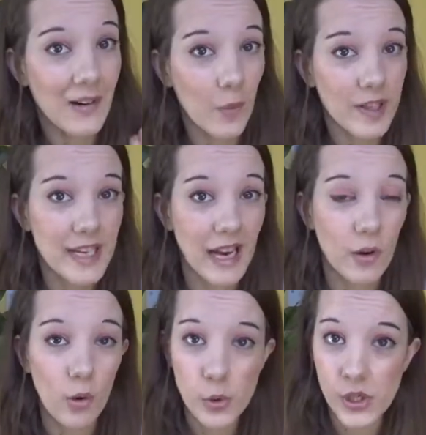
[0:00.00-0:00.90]
And what
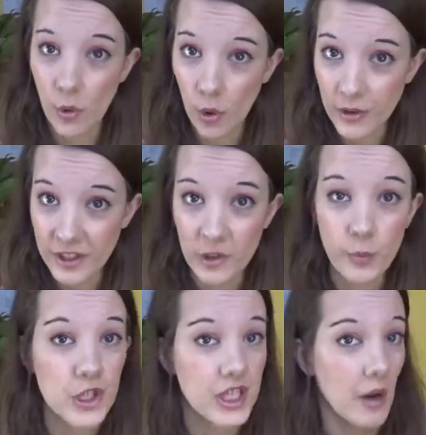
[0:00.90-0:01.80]
I also
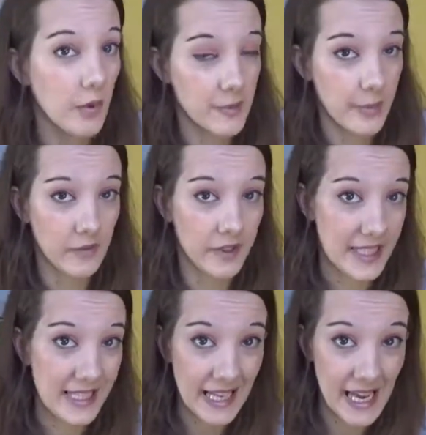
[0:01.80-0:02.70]
ordered, which there was a bit of a
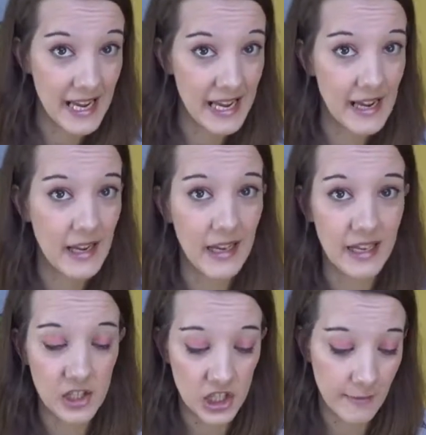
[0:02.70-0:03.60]
delay
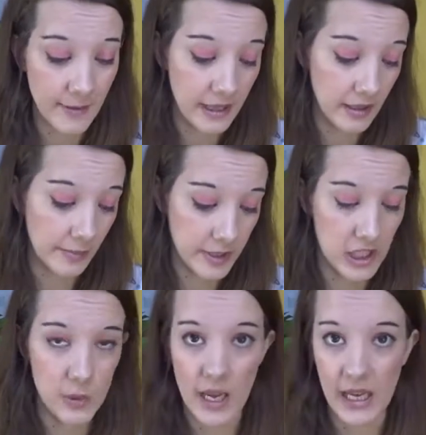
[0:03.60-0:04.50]
in shipping,
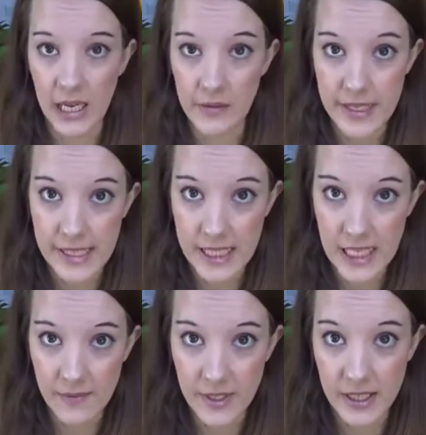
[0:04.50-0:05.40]
which is why I
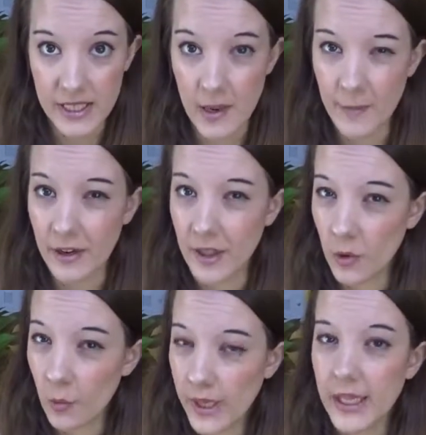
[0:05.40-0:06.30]
received it about
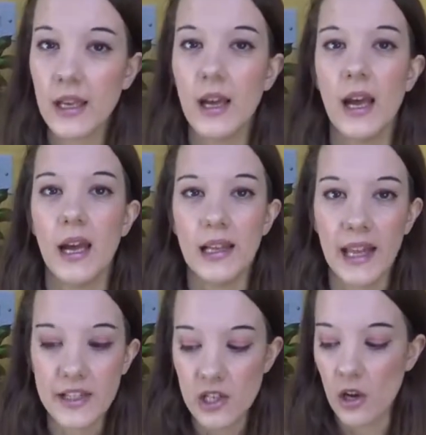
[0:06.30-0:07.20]
a week
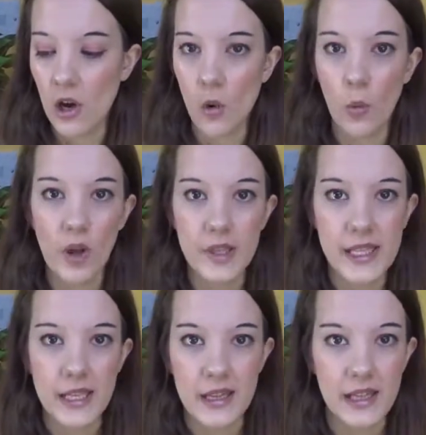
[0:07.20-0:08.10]
later,
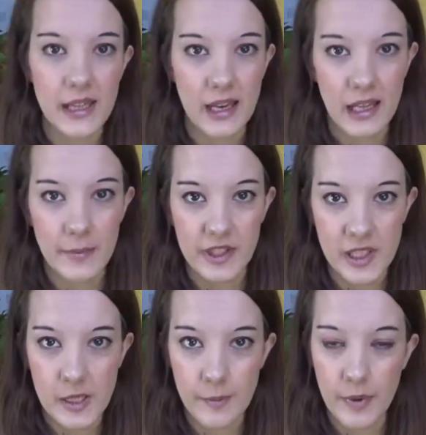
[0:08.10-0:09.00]
was the, let me
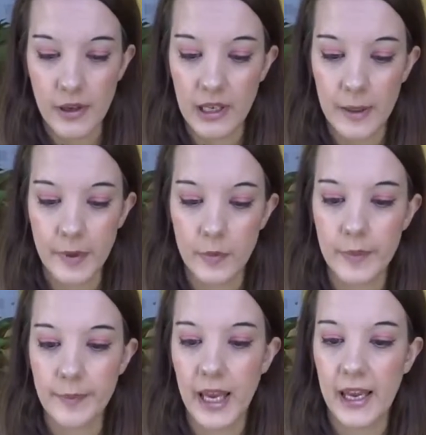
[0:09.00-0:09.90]
just pull up the
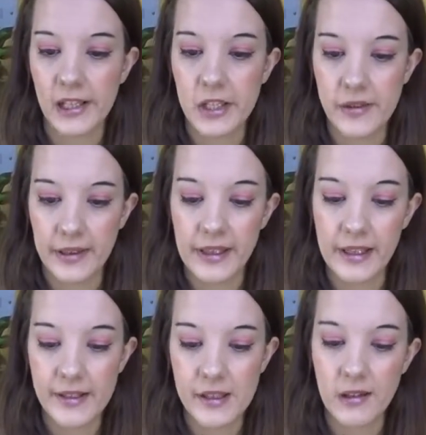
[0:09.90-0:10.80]
webpage so I can get this